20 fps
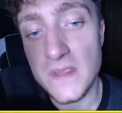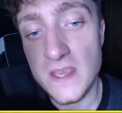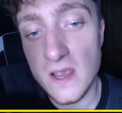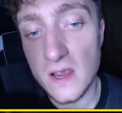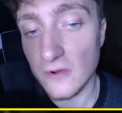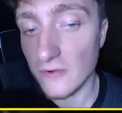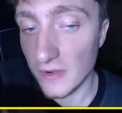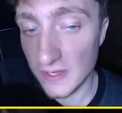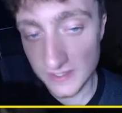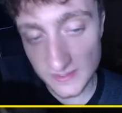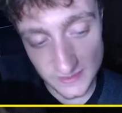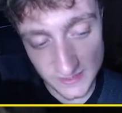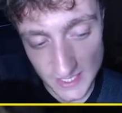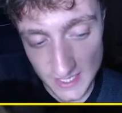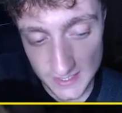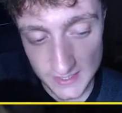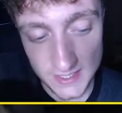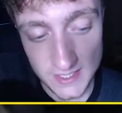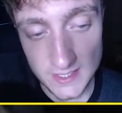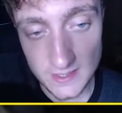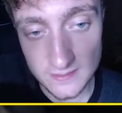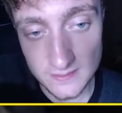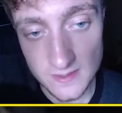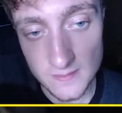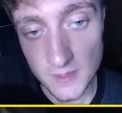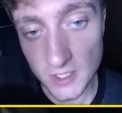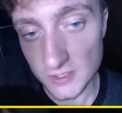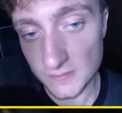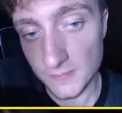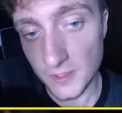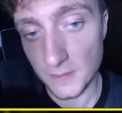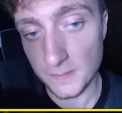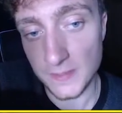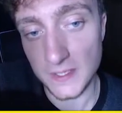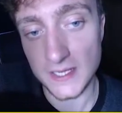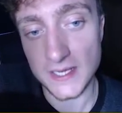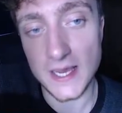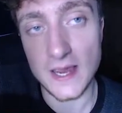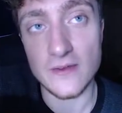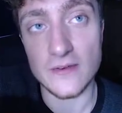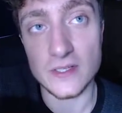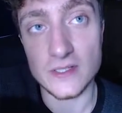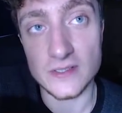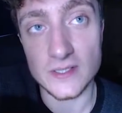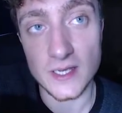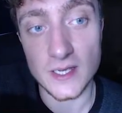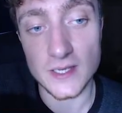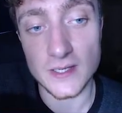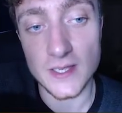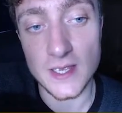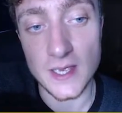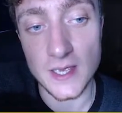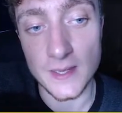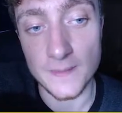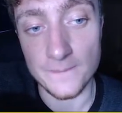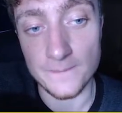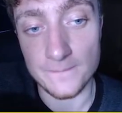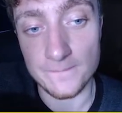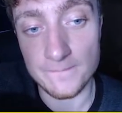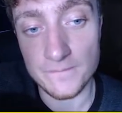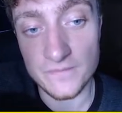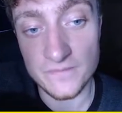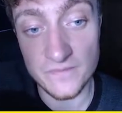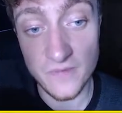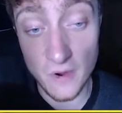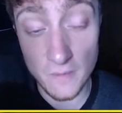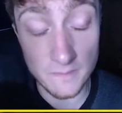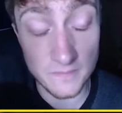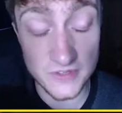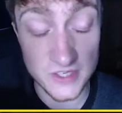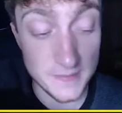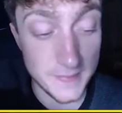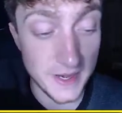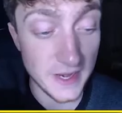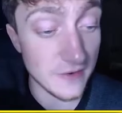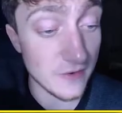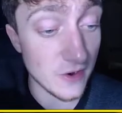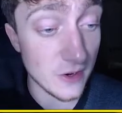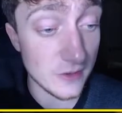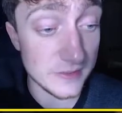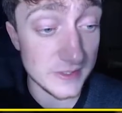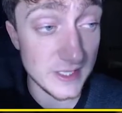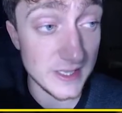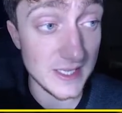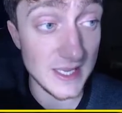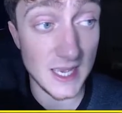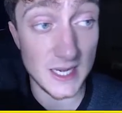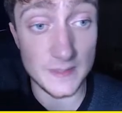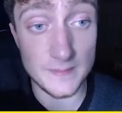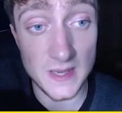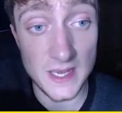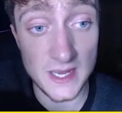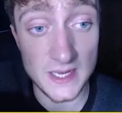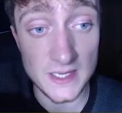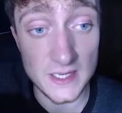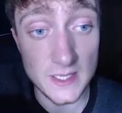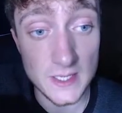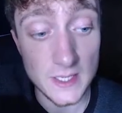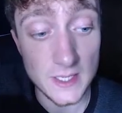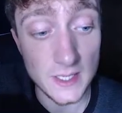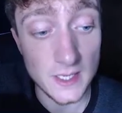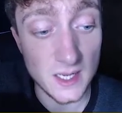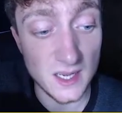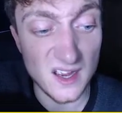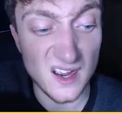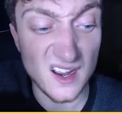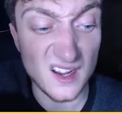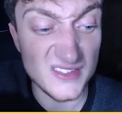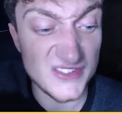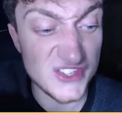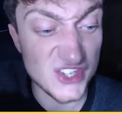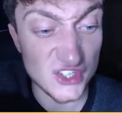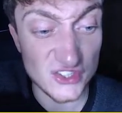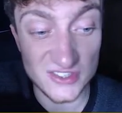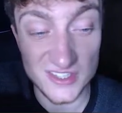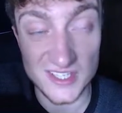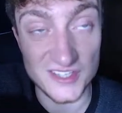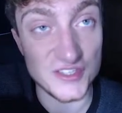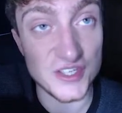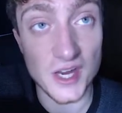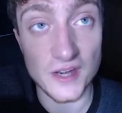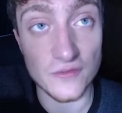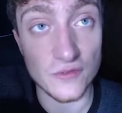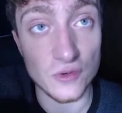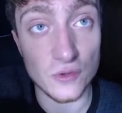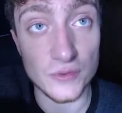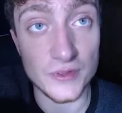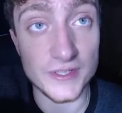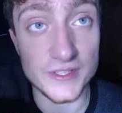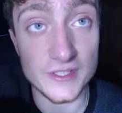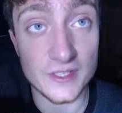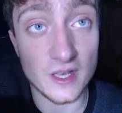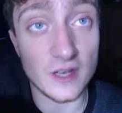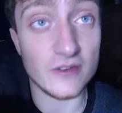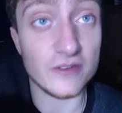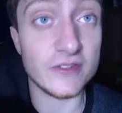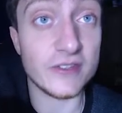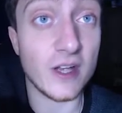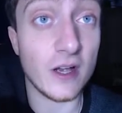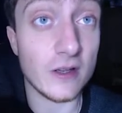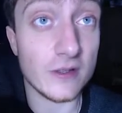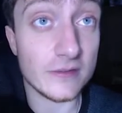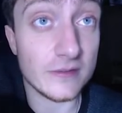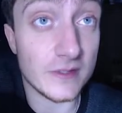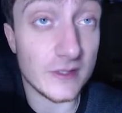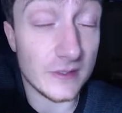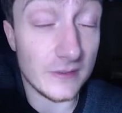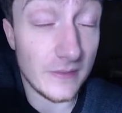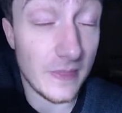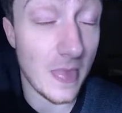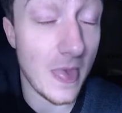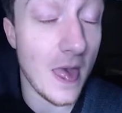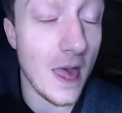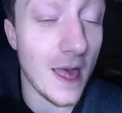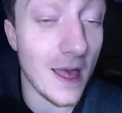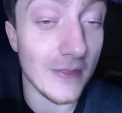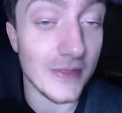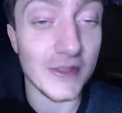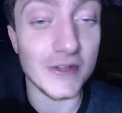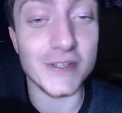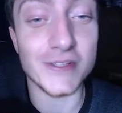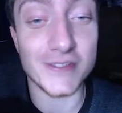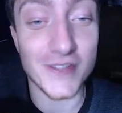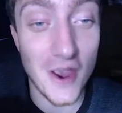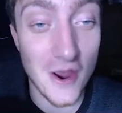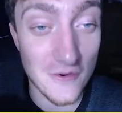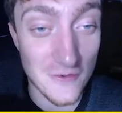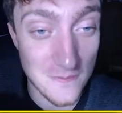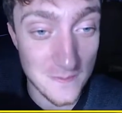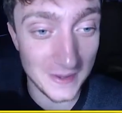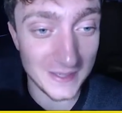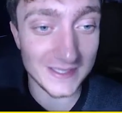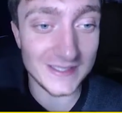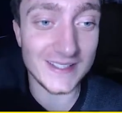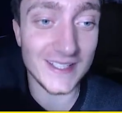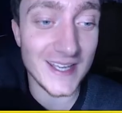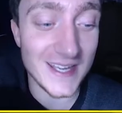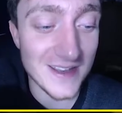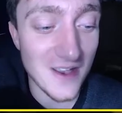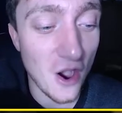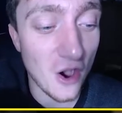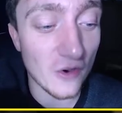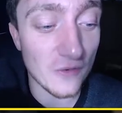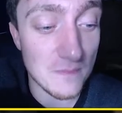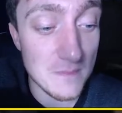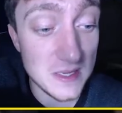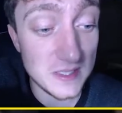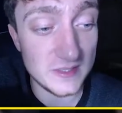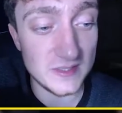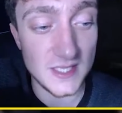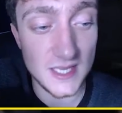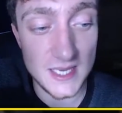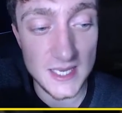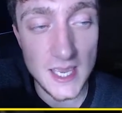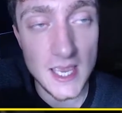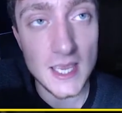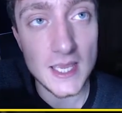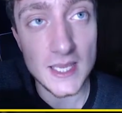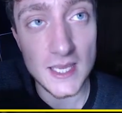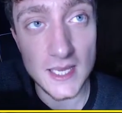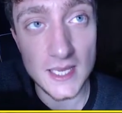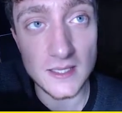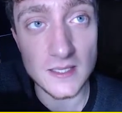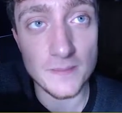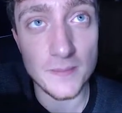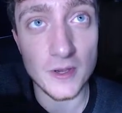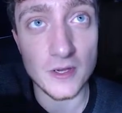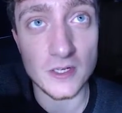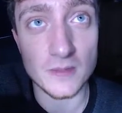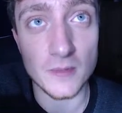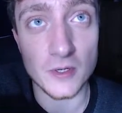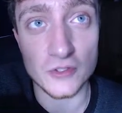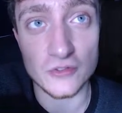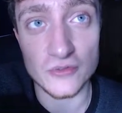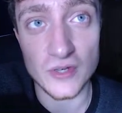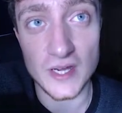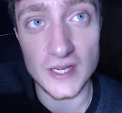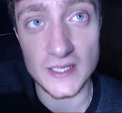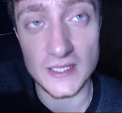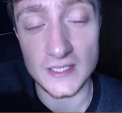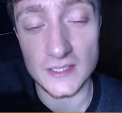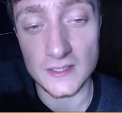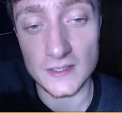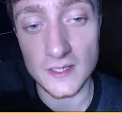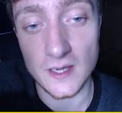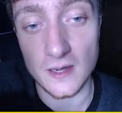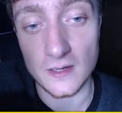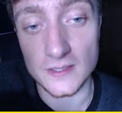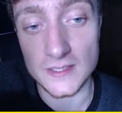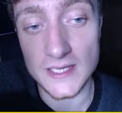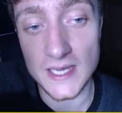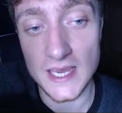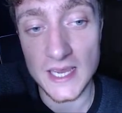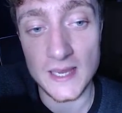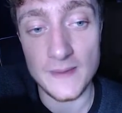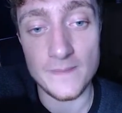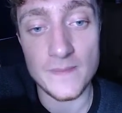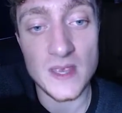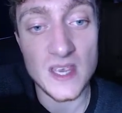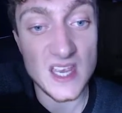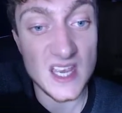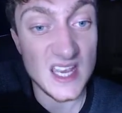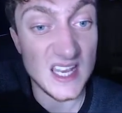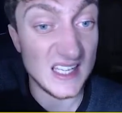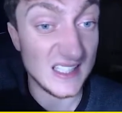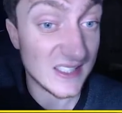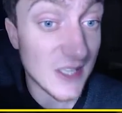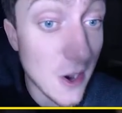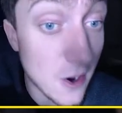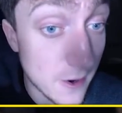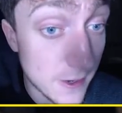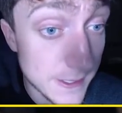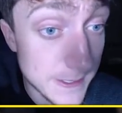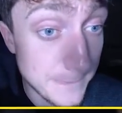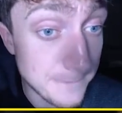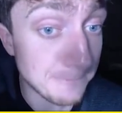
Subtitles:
art grade is 10. It is the most popular character from Gym Heroes in the anime. Just in general, the desirability of Misty in the Pokemon trading card game is high.